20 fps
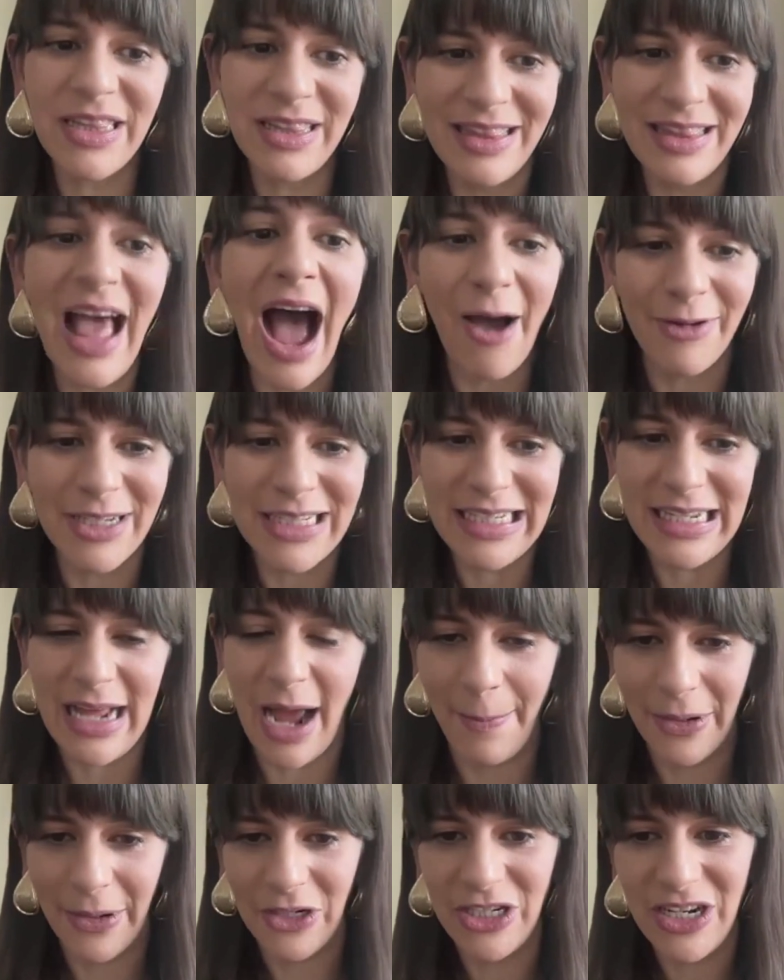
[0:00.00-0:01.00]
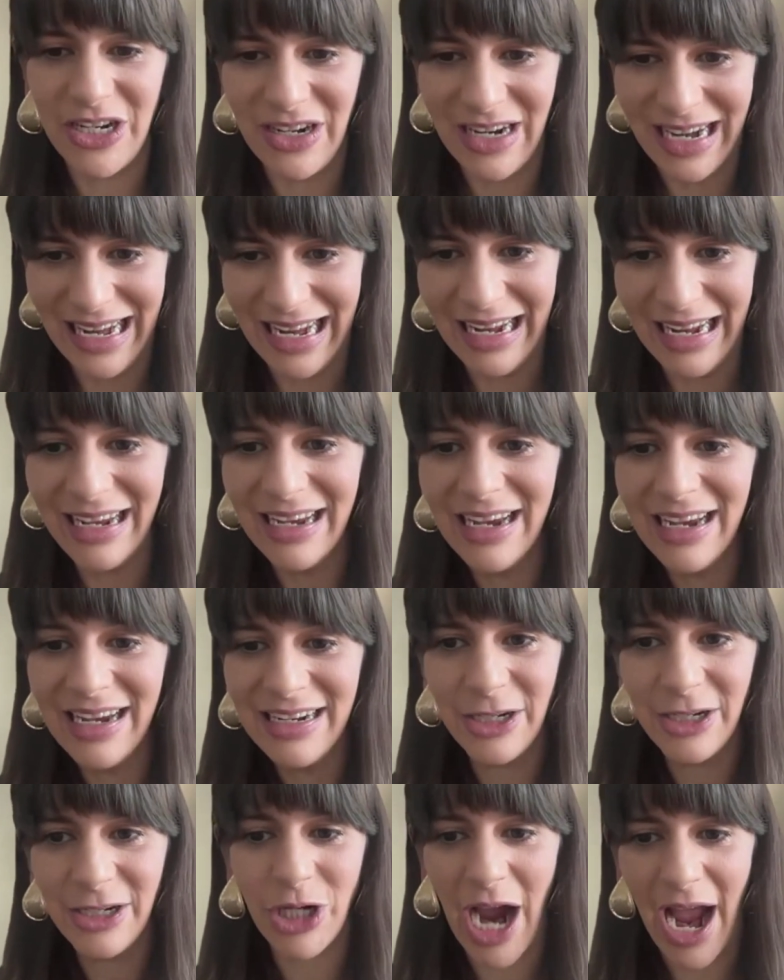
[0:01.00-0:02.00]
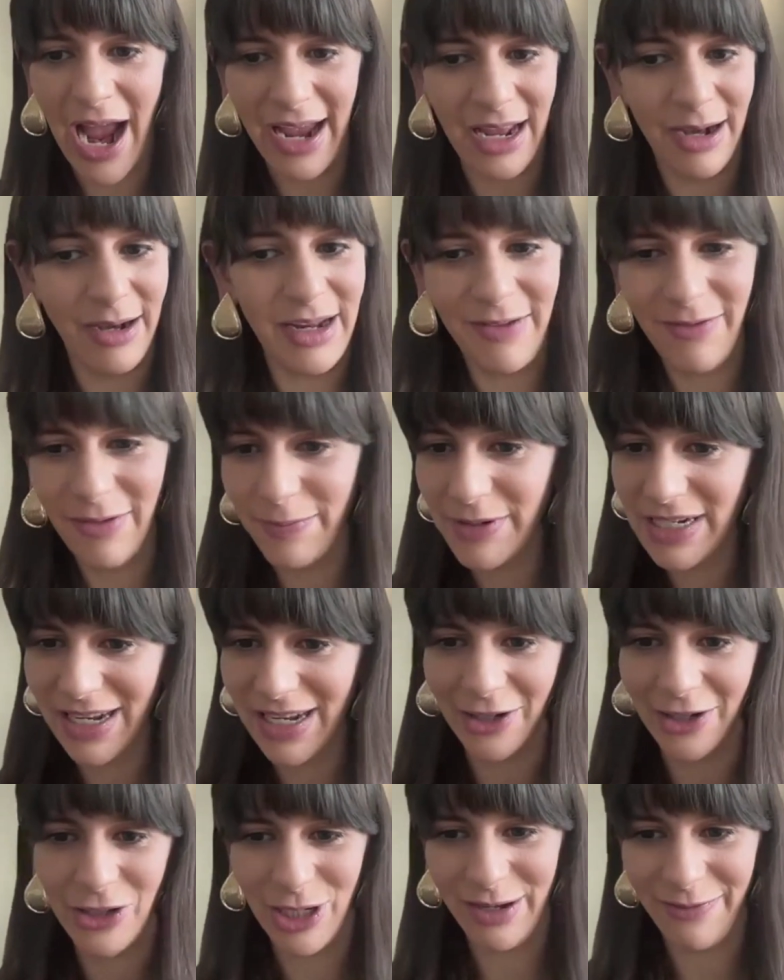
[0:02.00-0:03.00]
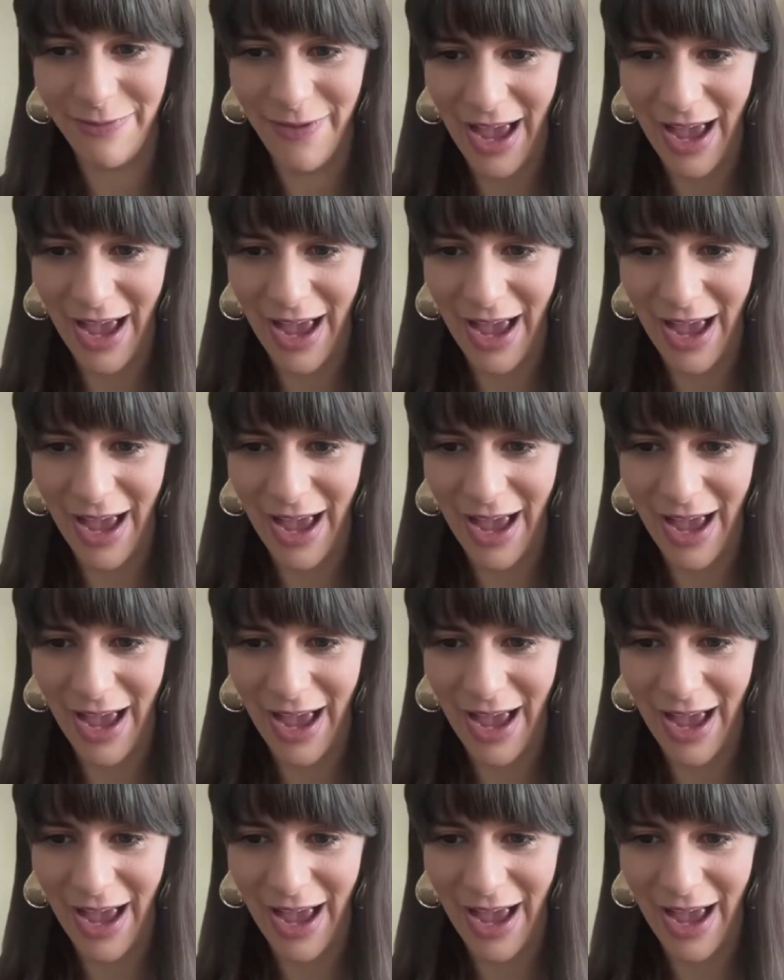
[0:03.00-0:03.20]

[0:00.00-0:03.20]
now is the opportunity to try and even potentially